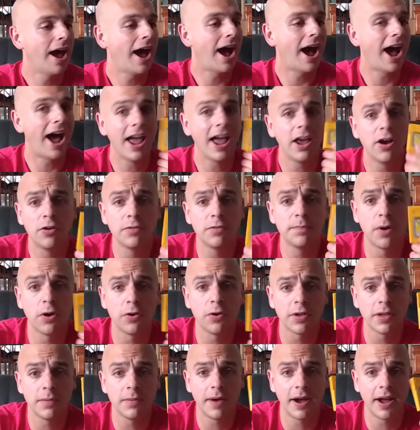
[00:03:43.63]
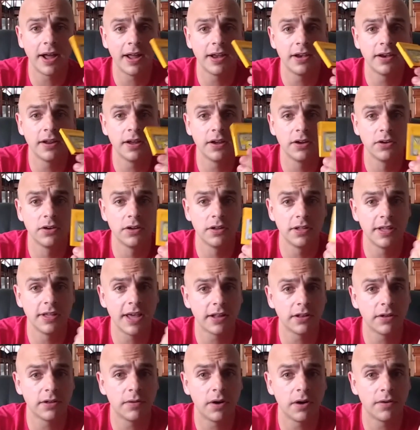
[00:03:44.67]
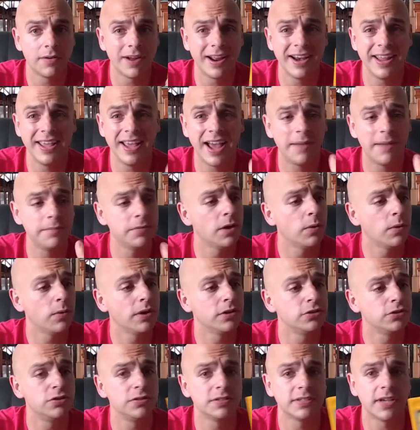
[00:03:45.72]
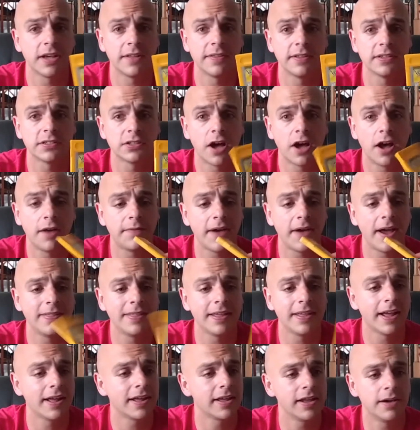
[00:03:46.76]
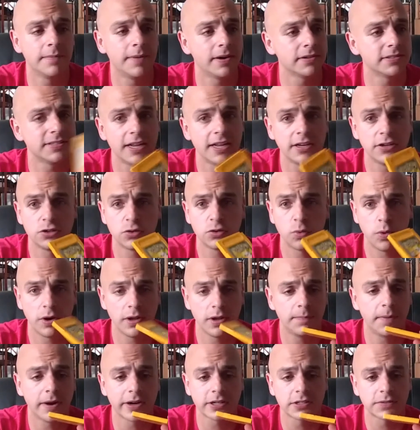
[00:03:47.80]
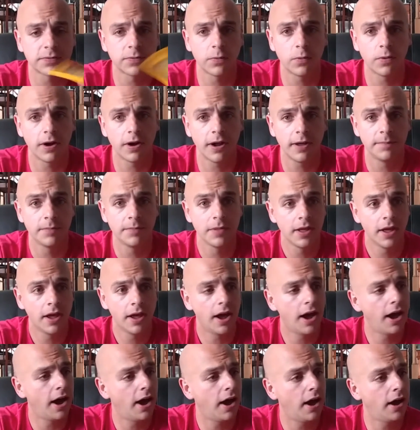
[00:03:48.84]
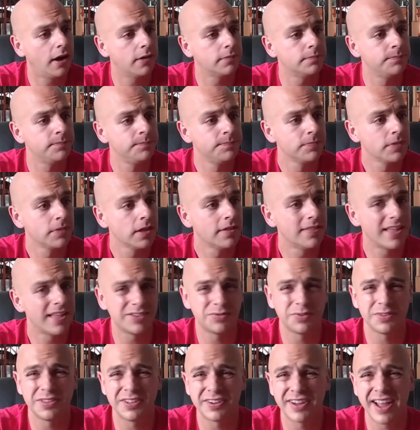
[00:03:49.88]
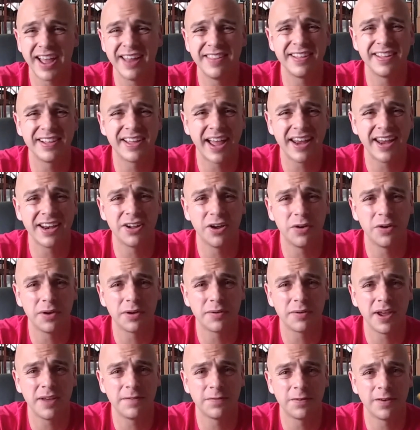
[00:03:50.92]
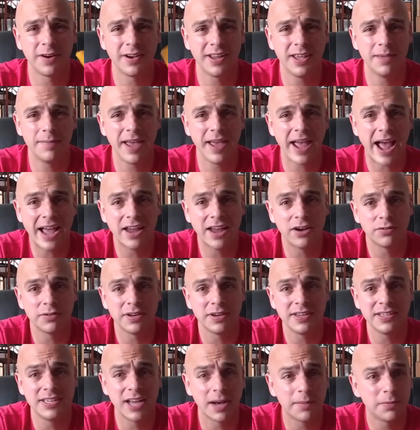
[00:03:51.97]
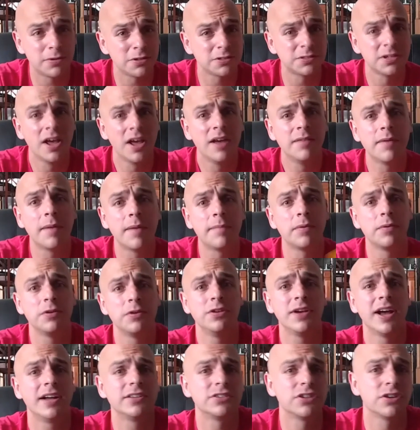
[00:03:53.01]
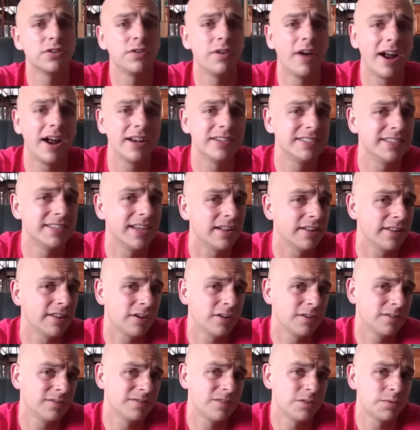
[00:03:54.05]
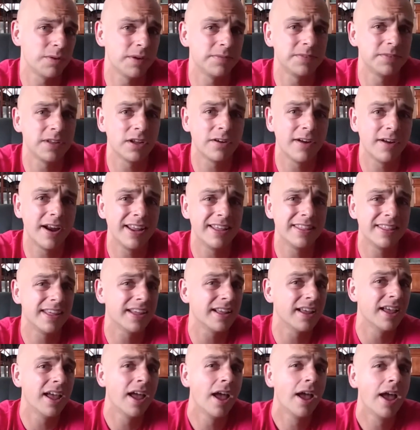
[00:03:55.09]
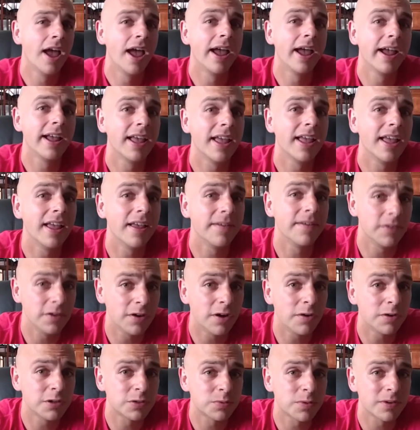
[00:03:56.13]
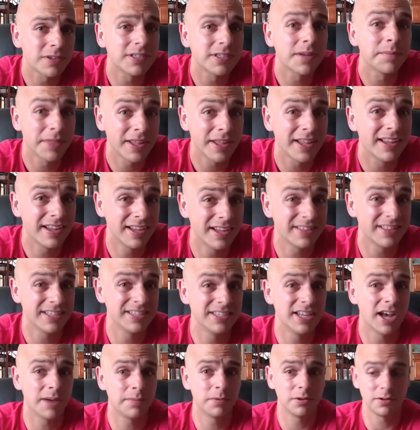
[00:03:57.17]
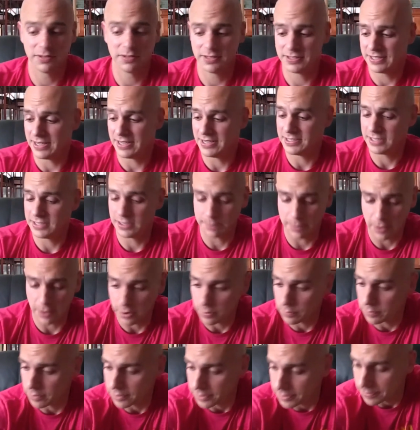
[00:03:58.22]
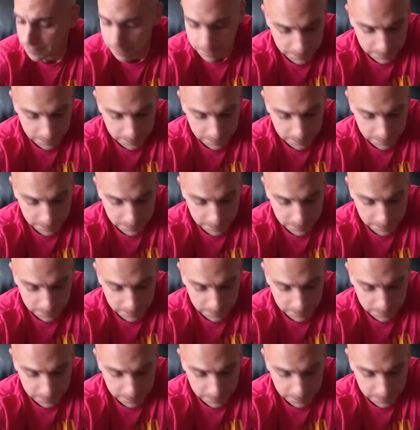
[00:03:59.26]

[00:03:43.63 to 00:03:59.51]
I own Pokemon Yellow already. I'm going to sell this off. I think I can get about 10 to 20 bucks for it. That's what they're kind of going rate for on eBay. I don't need doubles. Remember, when you guys are garage selling or thrifting or anything, if you know it's worth something, get the double. It's easy to part with.